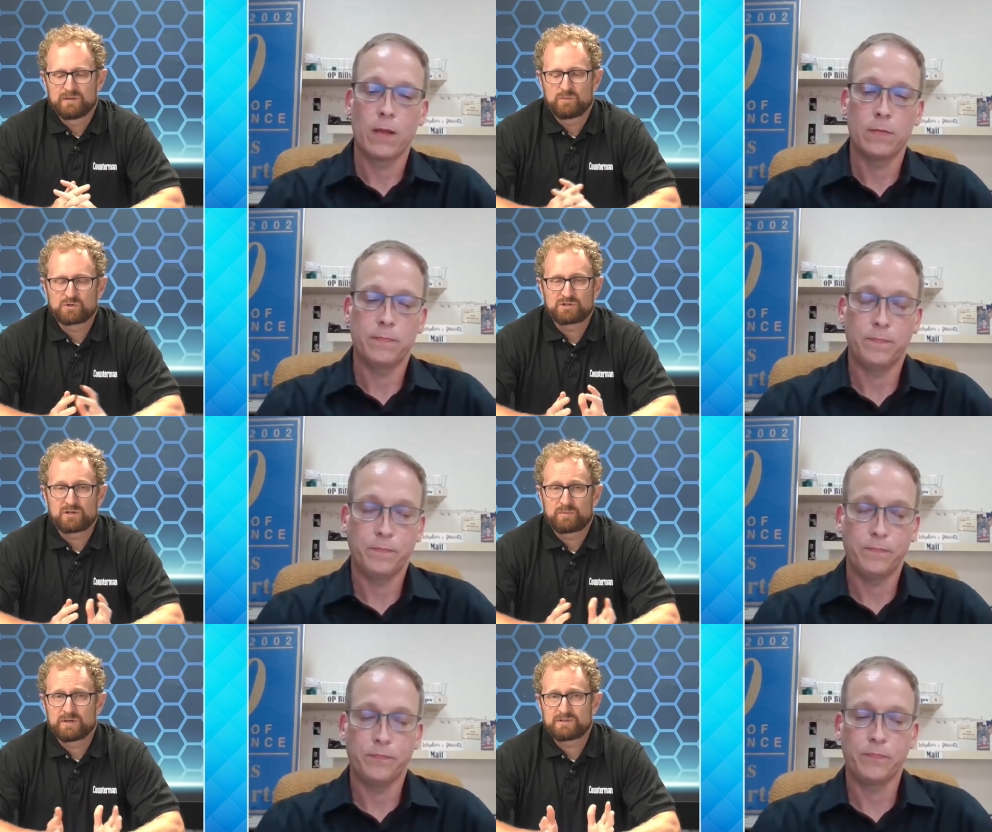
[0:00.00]
Speaker 1: Morris
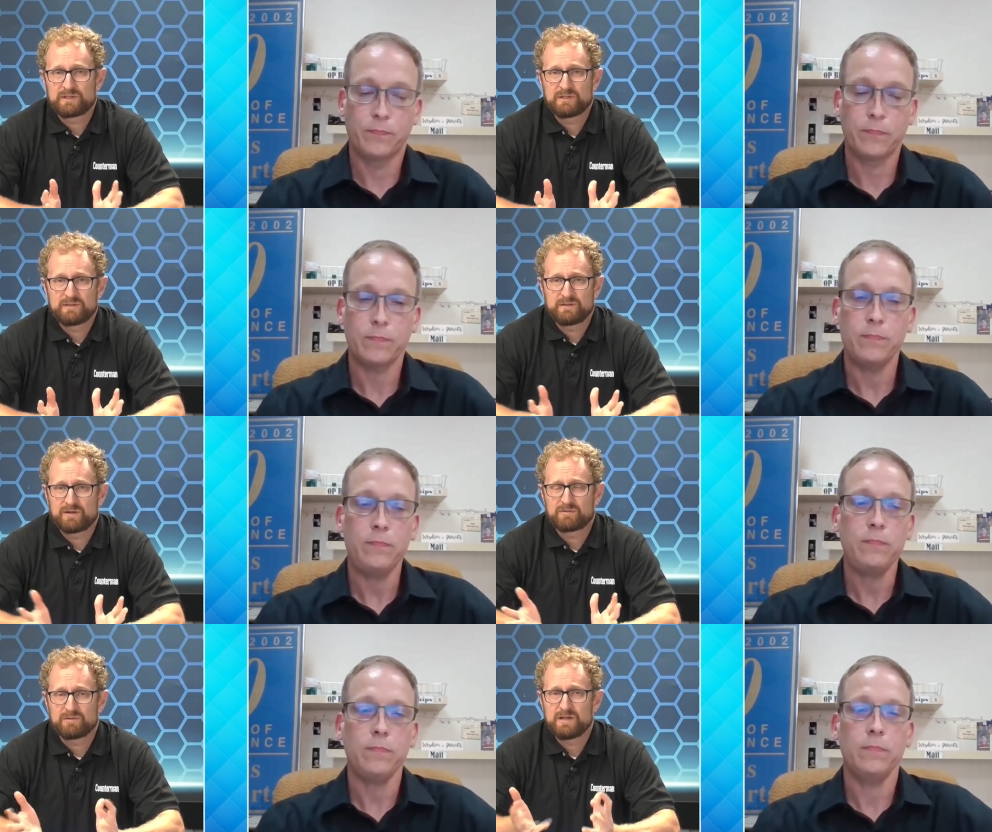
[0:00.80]
Auto Parts and
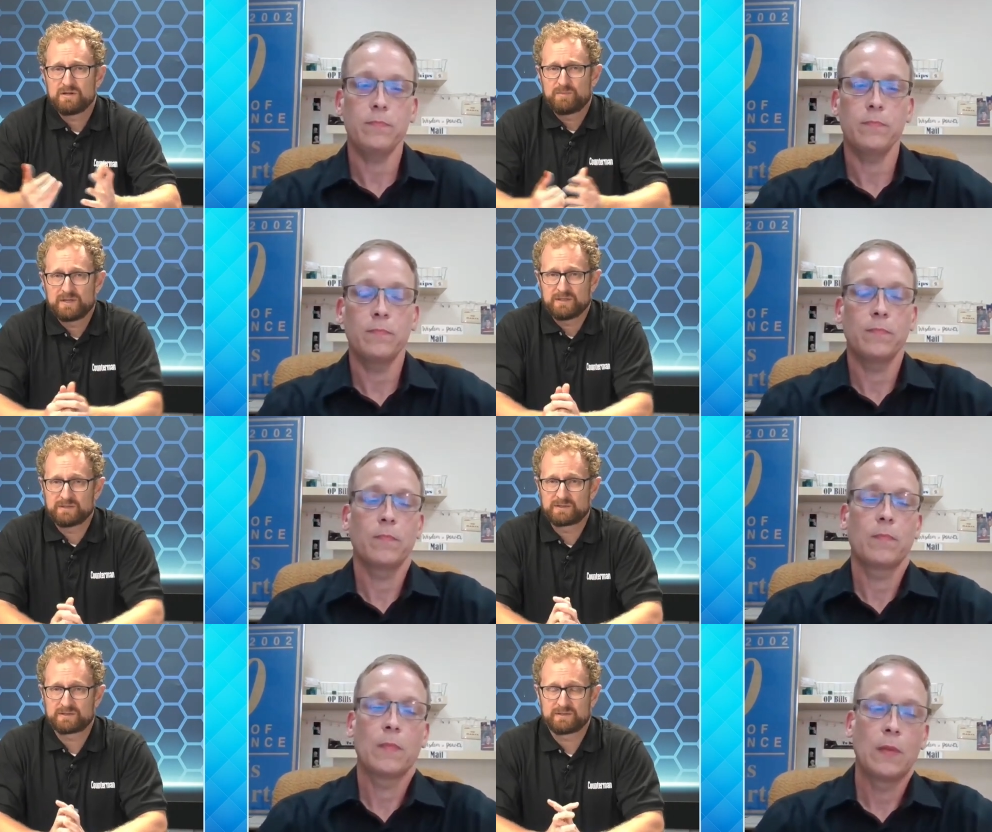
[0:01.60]
other
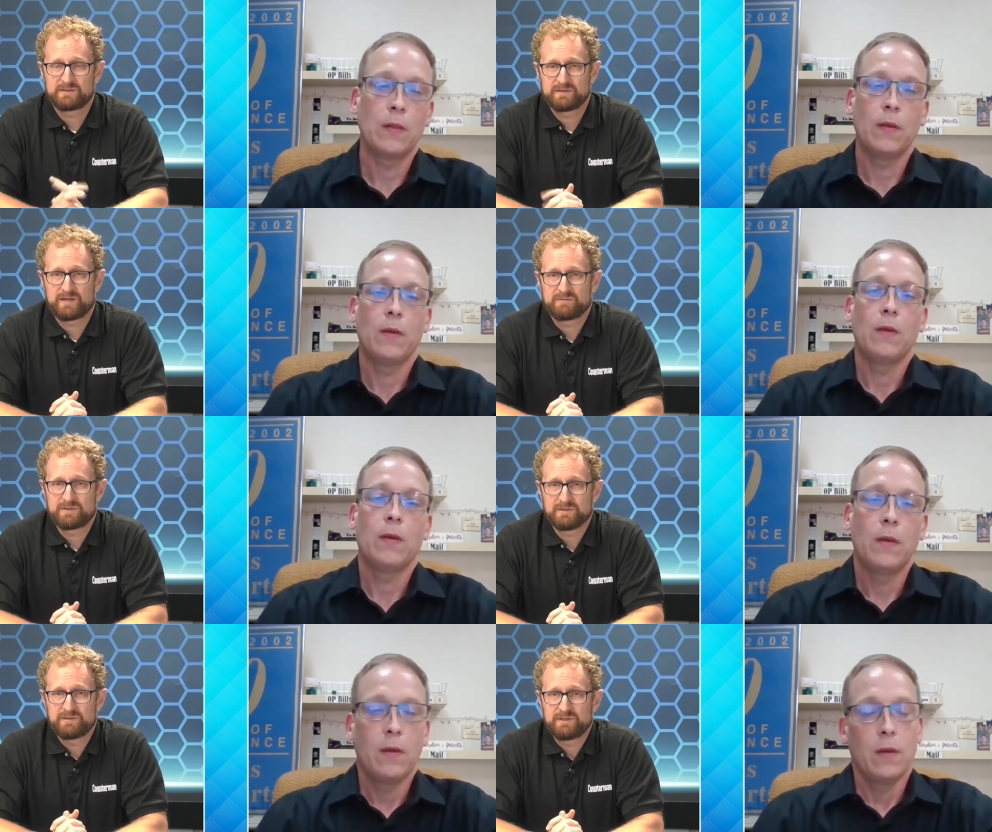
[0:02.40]
independents out
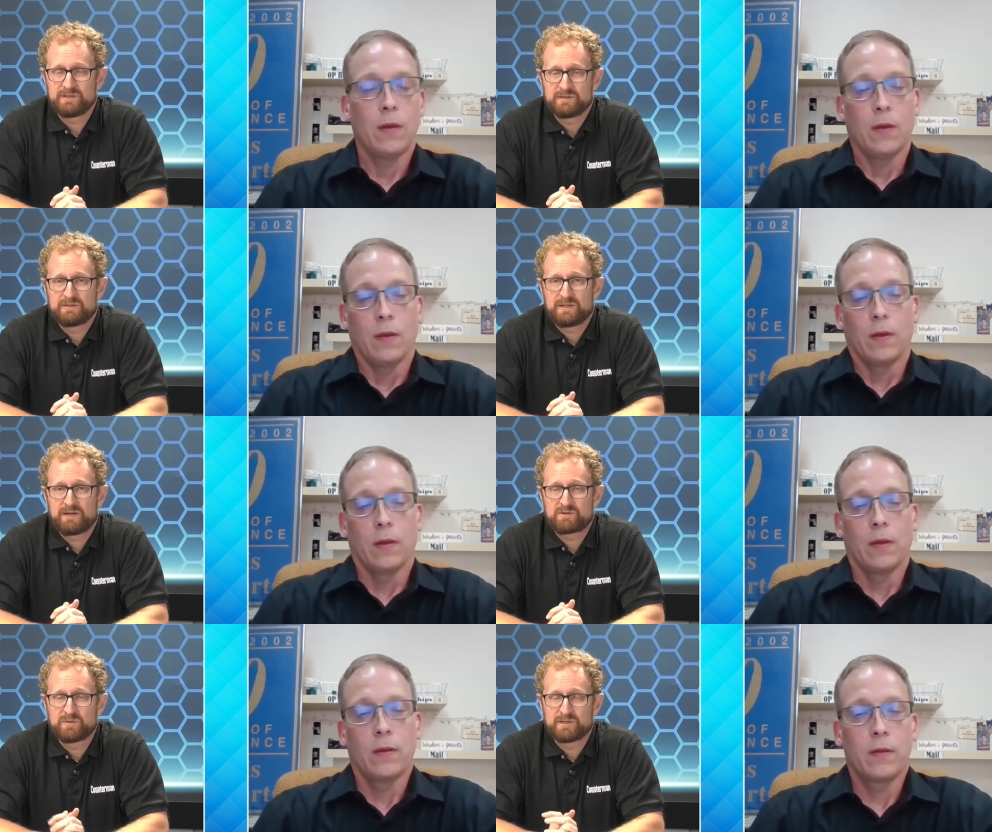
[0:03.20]
there in the uh,
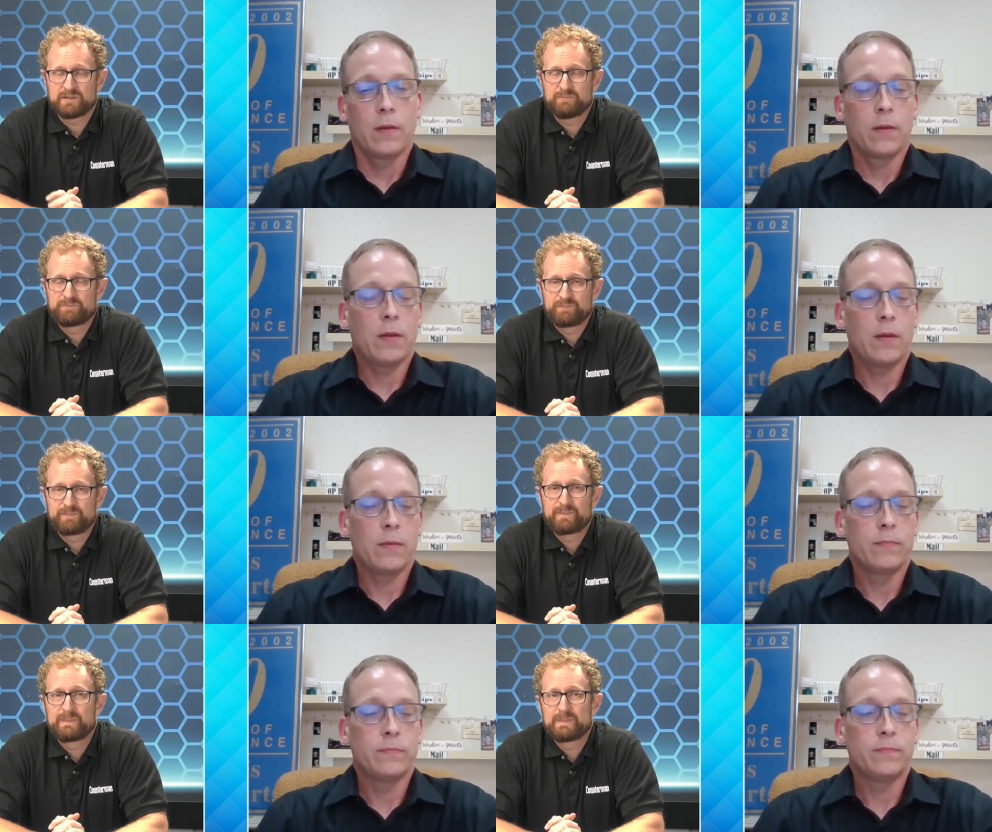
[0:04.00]
aftermarket?
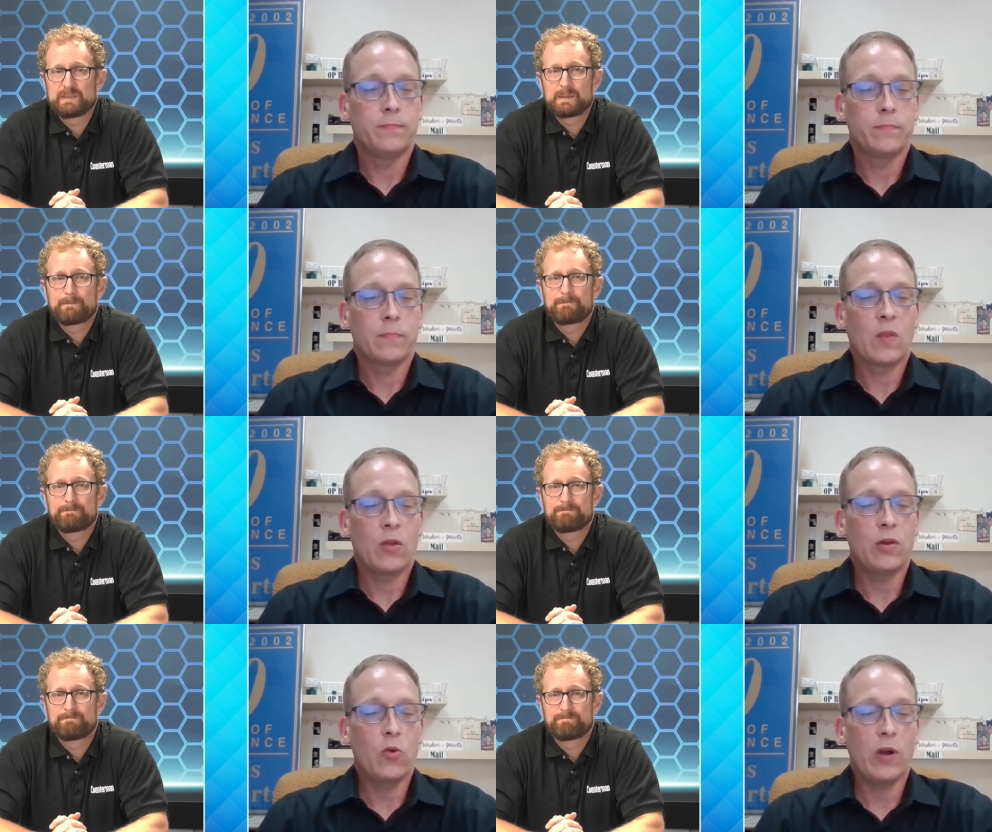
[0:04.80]

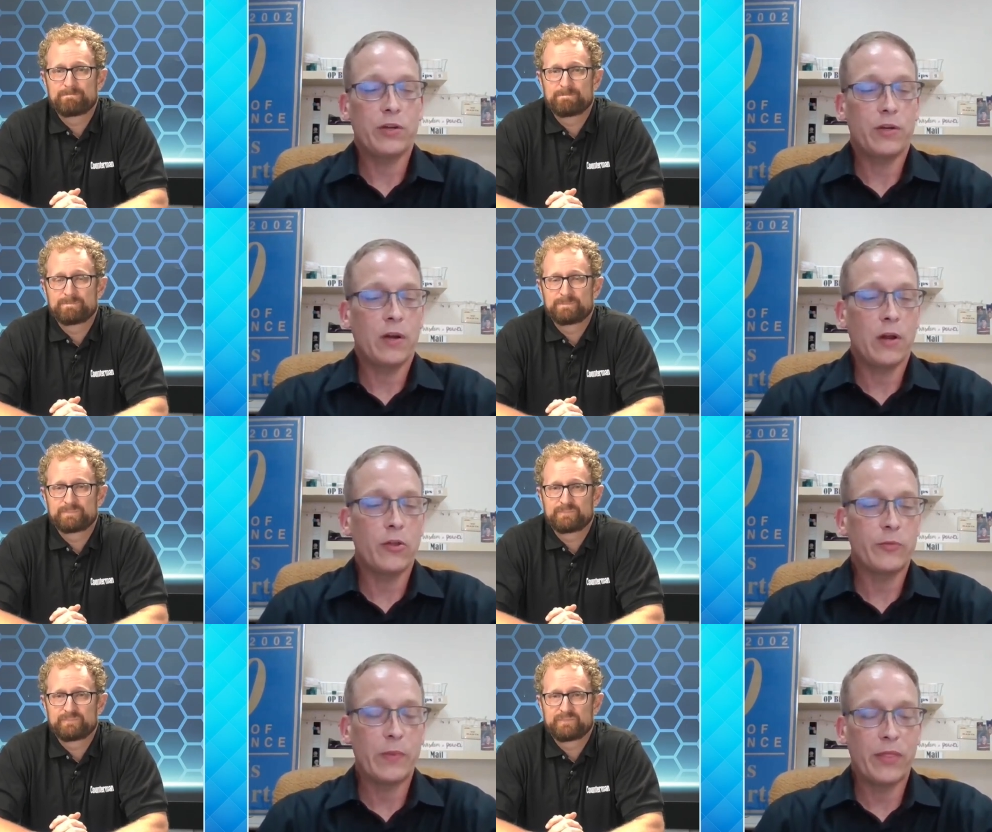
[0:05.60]
Speaker 2: Good question. You
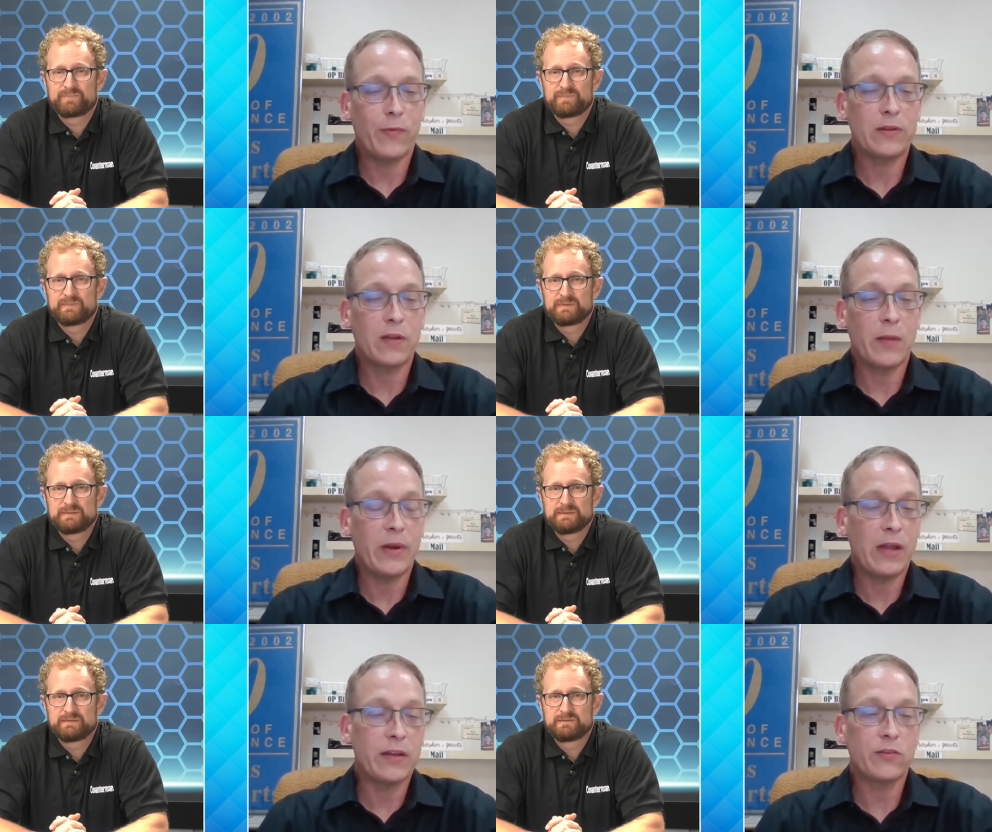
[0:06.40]
know, there's been threats
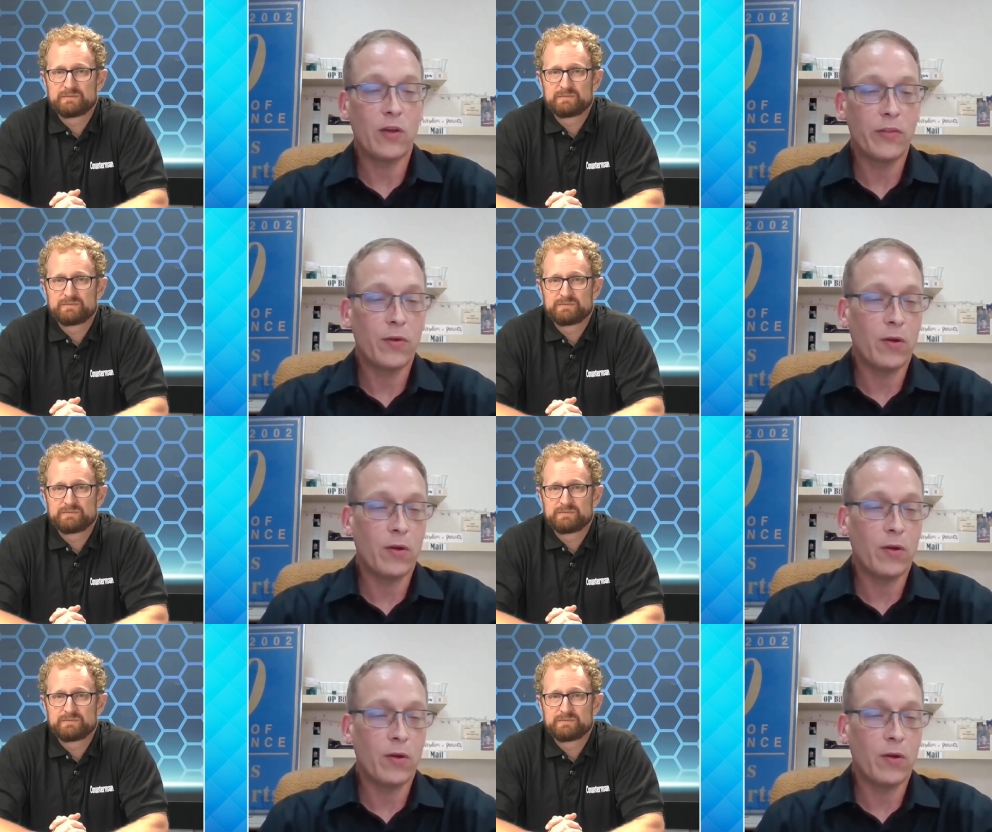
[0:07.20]
coming at us all,